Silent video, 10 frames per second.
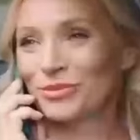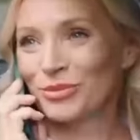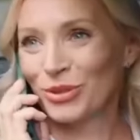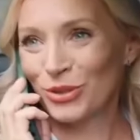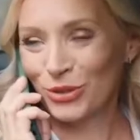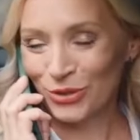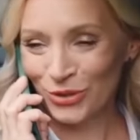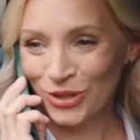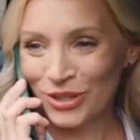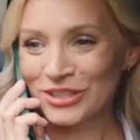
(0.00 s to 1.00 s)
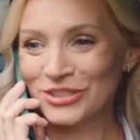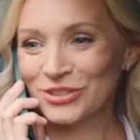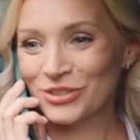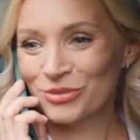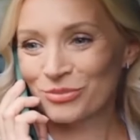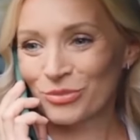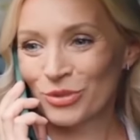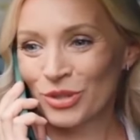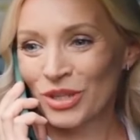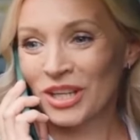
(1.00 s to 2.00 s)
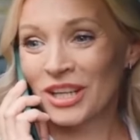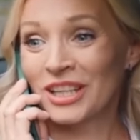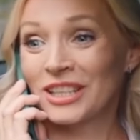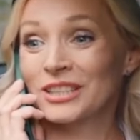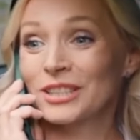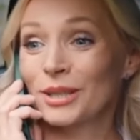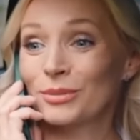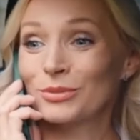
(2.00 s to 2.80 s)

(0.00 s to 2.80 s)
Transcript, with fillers: it comes to chartering your next